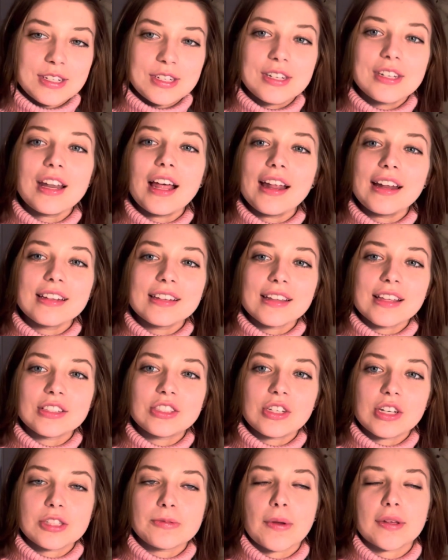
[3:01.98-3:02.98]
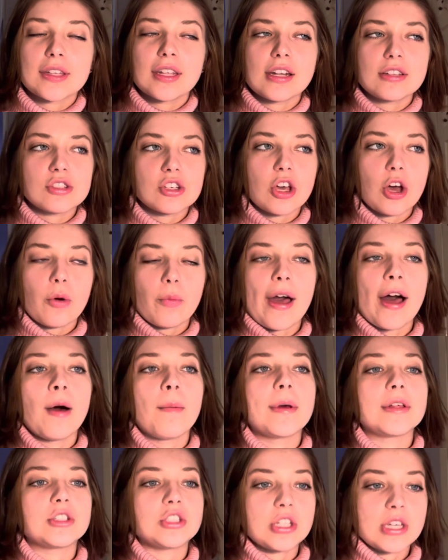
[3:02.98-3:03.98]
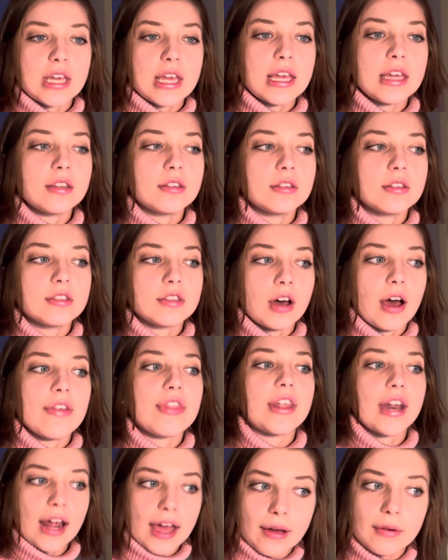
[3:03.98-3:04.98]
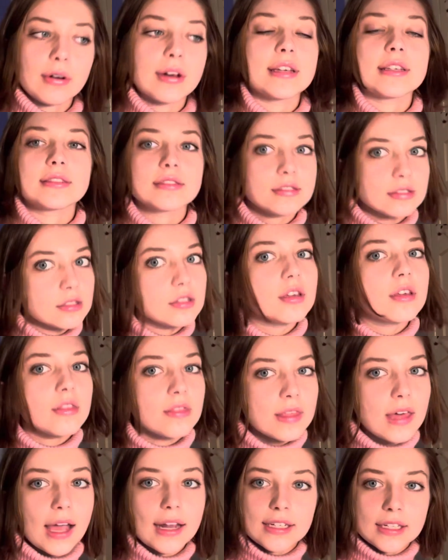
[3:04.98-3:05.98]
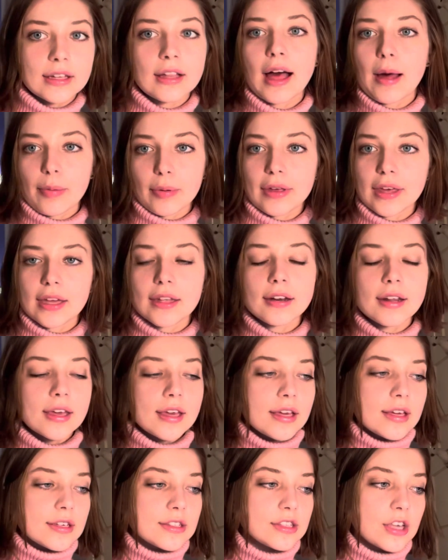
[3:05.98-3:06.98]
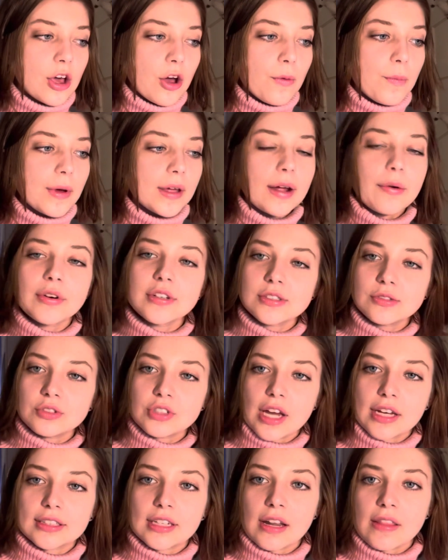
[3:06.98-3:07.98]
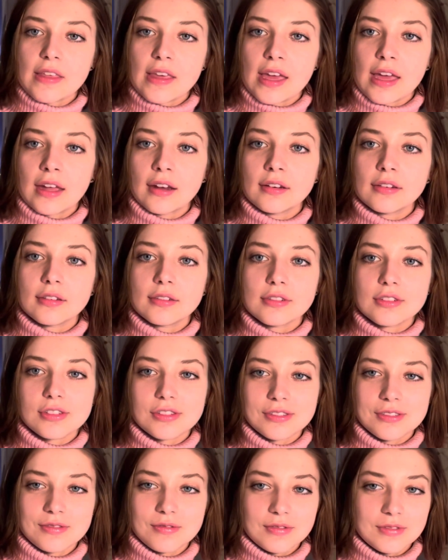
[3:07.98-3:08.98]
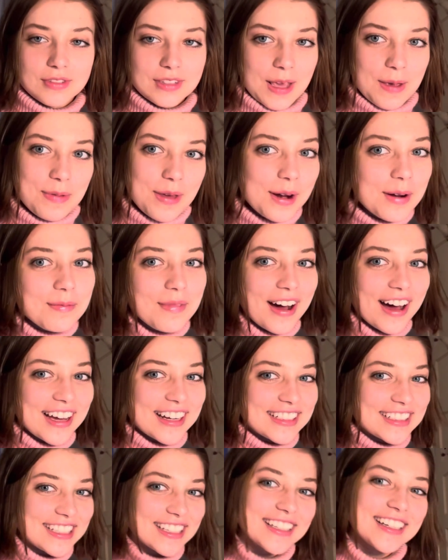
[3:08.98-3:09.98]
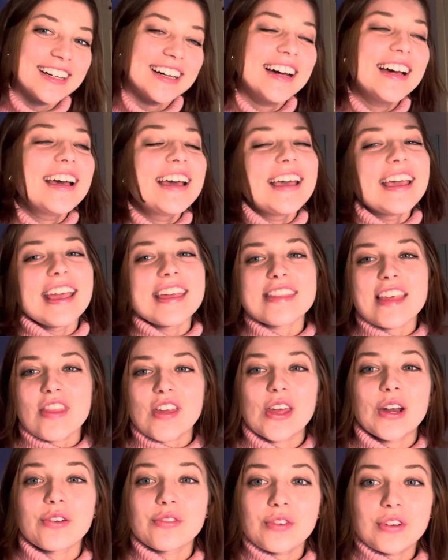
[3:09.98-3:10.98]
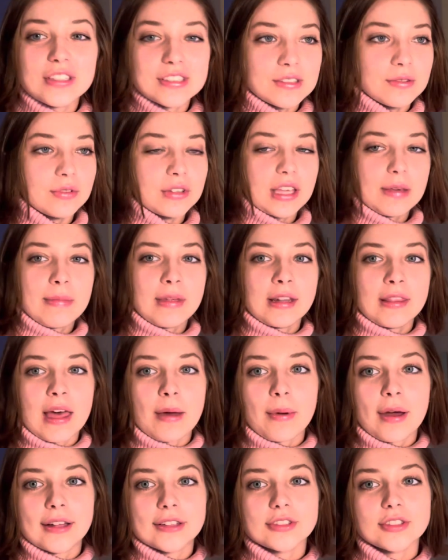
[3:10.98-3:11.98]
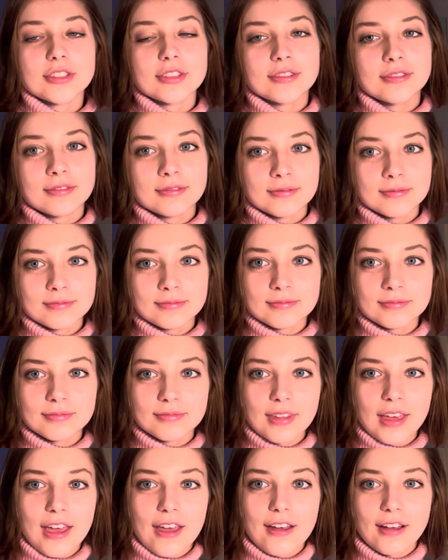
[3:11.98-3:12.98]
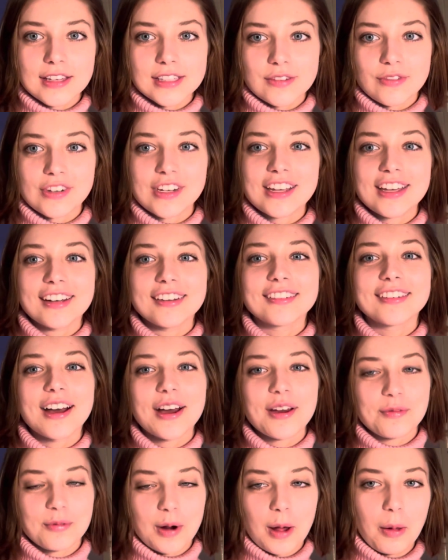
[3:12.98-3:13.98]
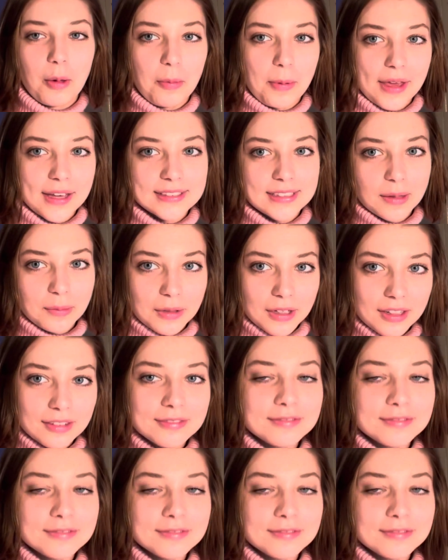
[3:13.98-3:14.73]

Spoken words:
not that she expected it to go well, but she thought that I was the ideal applicant. So, but I was rejected in the end. Just keep that in mind, and that the interview doesn't really mean that much, because if it did, I'd probably be accepted.